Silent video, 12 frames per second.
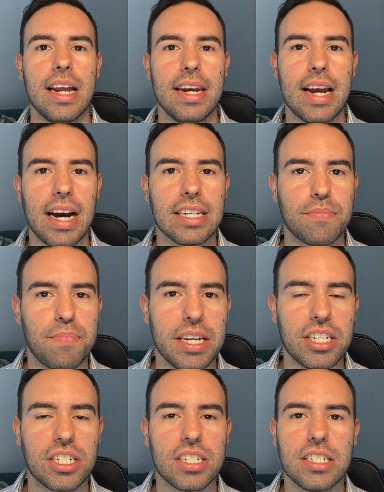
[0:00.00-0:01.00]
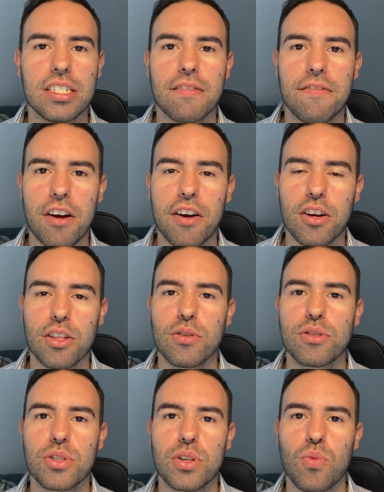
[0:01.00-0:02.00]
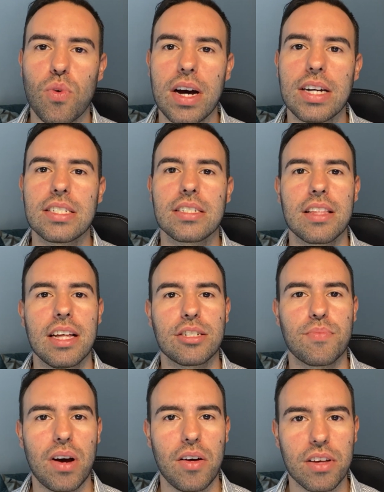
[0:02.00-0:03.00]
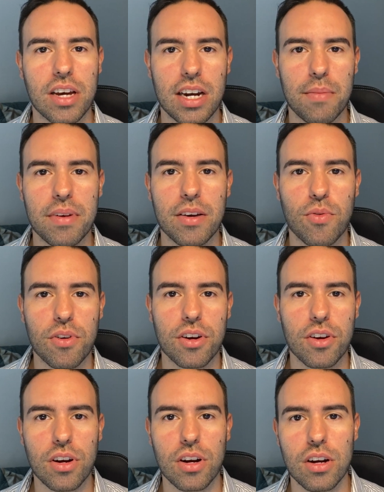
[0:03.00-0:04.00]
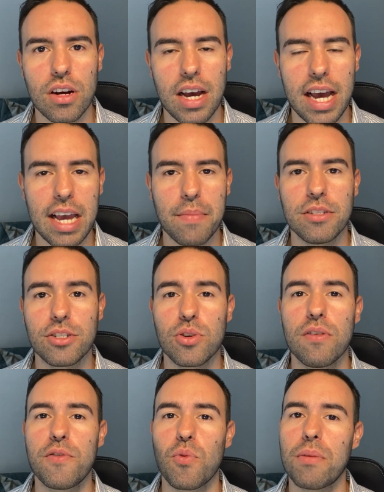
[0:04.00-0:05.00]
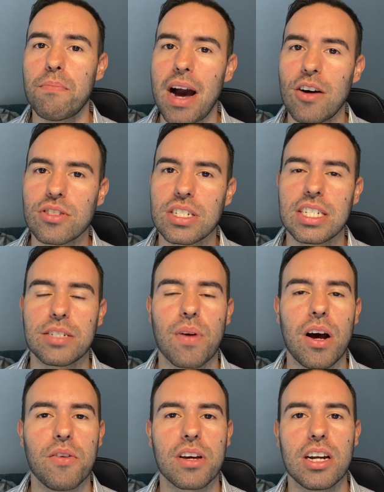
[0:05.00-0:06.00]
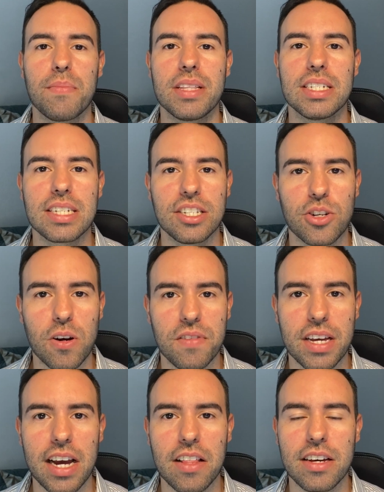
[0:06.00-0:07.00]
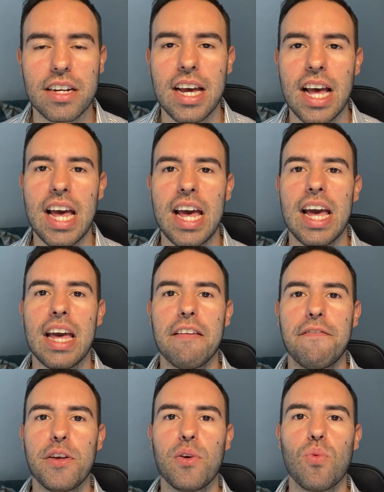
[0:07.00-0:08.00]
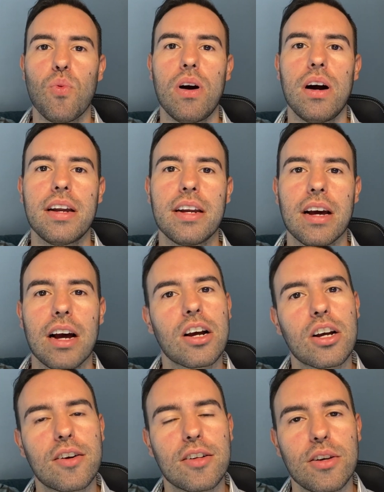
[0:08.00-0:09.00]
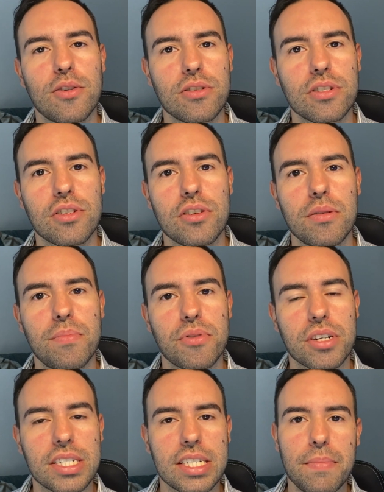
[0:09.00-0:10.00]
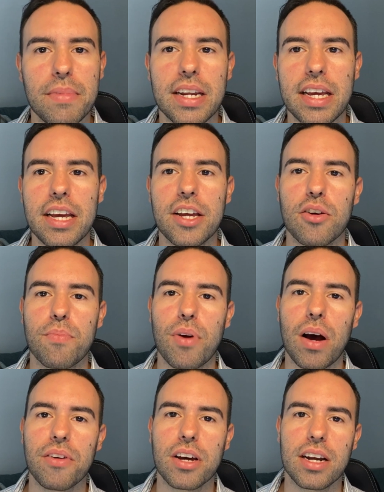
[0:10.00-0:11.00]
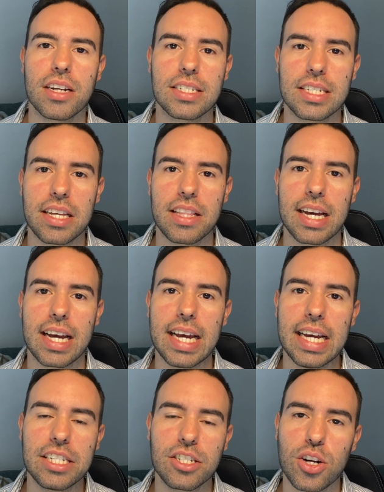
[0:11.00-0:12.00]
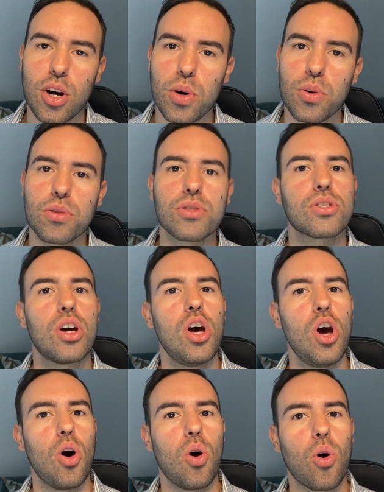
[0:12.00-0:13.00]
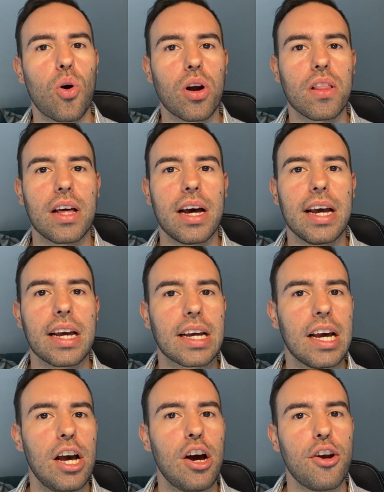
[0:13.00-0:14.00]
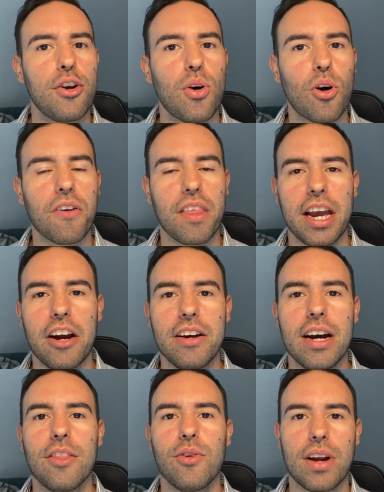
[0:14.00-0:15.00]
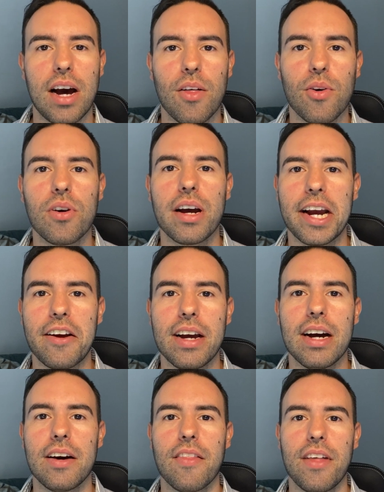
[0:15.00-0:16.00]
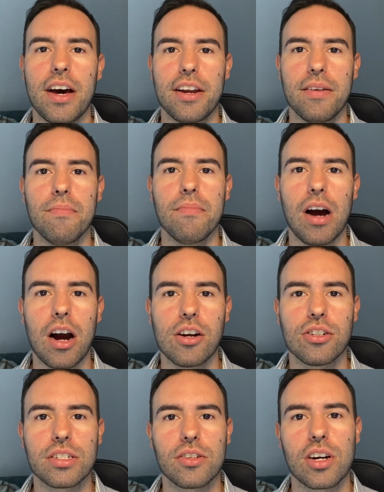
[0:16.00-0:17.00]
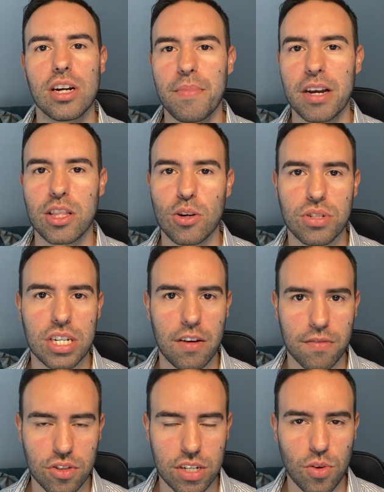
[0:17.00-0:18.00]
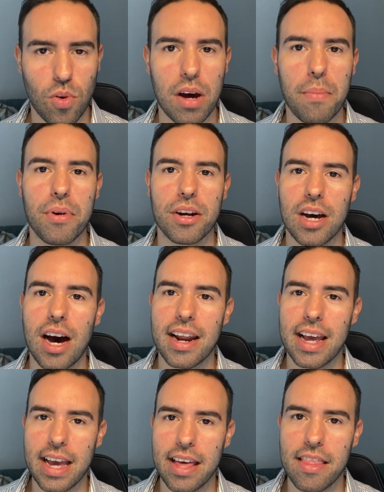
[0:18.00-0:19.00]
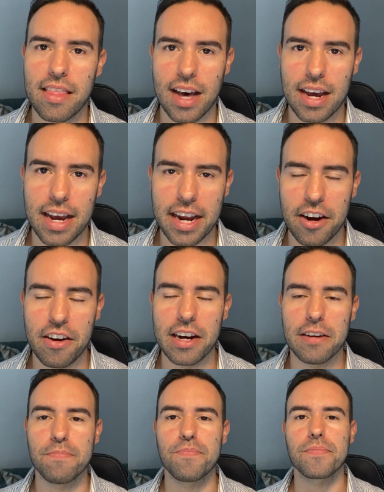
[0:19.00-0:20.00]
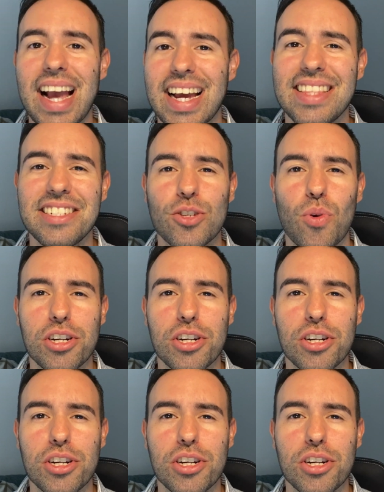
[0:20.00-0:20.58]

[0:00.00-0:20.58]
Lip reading: nice beaches, very close to the west, that's probably gonna be where you're aiming to. If you want mountains, that's probably gonna be the center of the island. If you want closer proximity, you're probably gonna see like east coast or like north area, Dorado area, that are still gonna be close enough to San Juan, but not in that area. I get this